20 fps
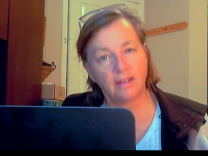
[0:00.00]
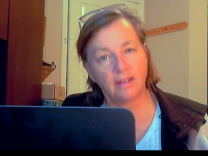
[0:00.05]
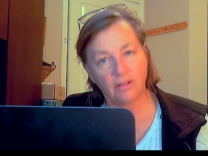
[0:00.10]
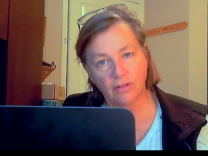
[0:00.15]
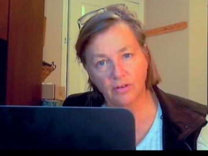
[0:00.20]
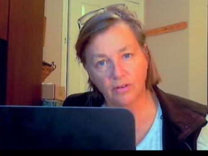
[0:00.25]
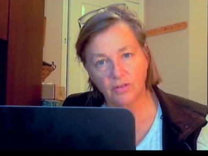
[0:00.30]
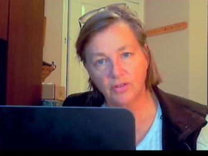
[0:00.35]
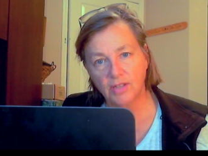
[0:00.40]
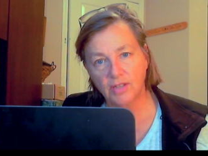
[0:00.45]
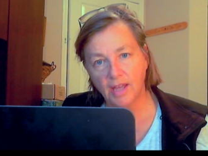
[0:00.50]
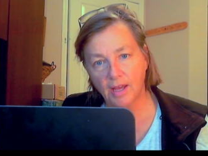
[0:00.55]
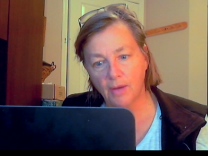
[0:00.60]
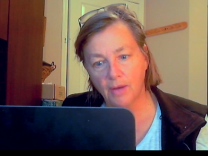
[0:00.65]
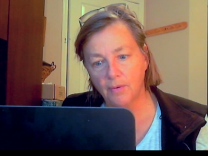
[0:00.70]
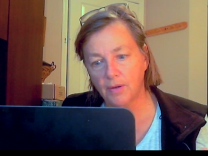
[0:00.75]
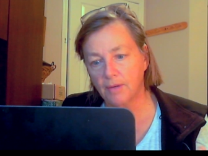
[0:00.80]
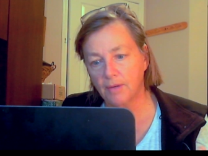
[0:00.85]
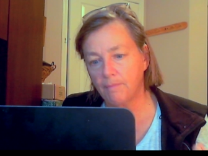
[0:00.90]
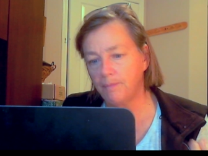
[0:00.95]
It looks
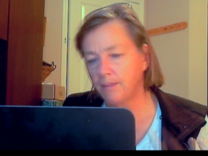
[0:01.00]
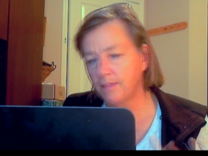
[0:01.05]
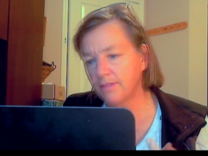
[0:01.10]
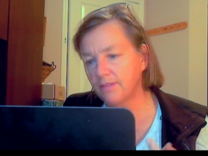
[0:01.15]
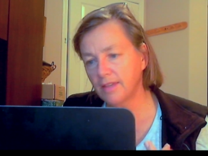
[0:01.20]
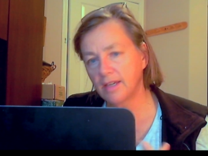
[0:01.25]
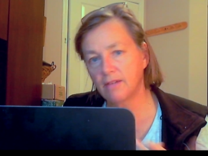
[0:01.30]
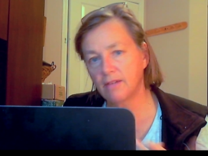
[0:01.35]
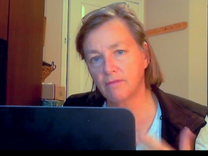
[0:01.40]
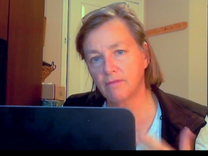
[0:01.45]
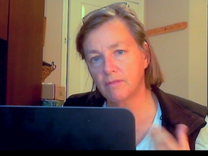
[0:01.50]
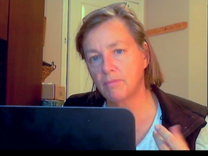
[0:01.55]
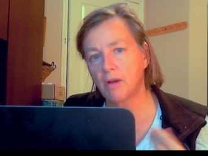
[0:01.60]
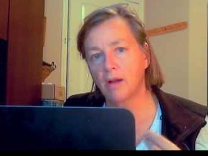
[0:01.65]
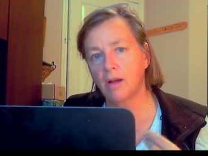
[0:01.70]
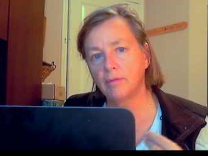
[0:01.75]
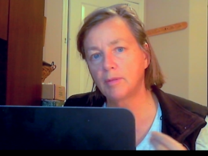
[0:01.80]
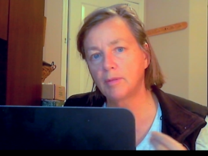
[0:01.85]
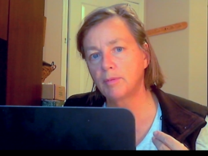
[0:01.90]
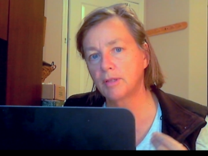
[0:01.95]
sour, and I think it would
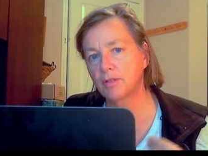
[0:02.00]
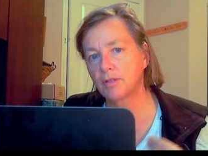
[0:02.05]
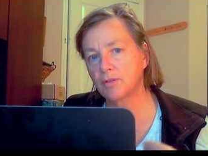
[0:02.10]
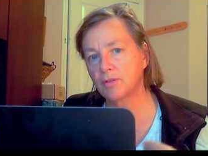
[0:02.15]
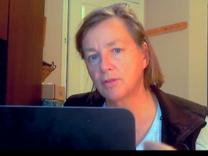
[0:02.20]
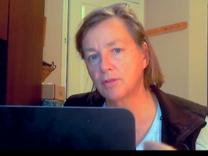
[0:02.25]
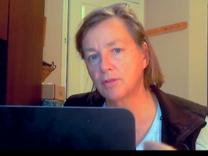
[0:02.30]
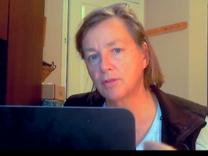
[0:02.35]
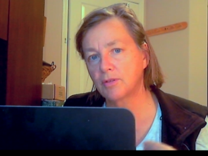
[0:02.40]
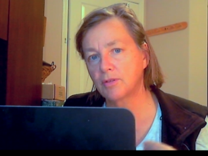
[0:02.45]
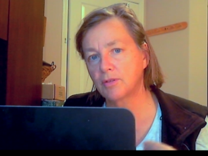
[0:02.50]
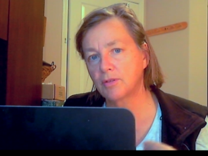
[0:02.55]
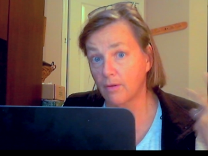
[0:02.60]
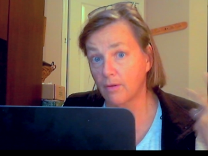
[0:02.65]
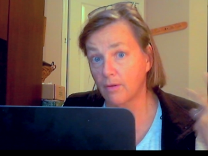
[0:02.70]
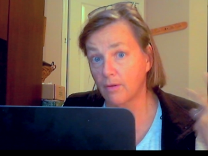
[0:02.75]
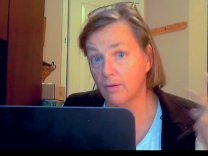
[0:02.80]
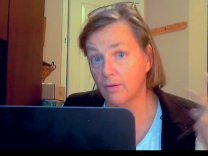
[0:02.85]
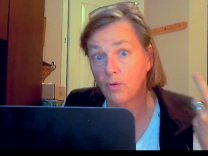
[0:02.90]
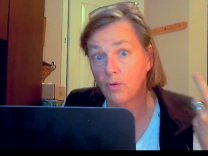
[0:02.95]
probably show that
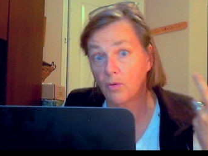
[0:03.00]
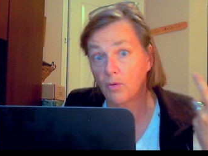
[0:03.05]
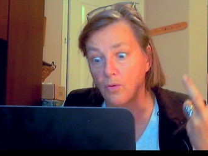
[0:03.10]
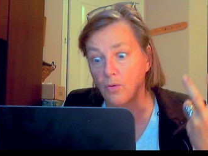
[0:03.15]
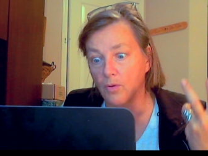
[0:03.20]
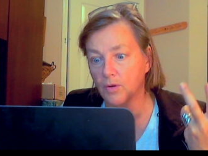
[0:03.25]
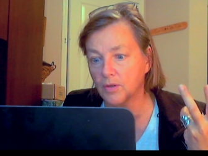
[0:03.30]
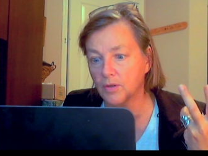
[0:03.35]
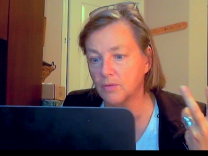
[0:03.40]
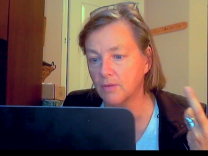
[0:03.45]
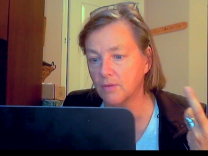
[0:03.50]
throughout the whole course,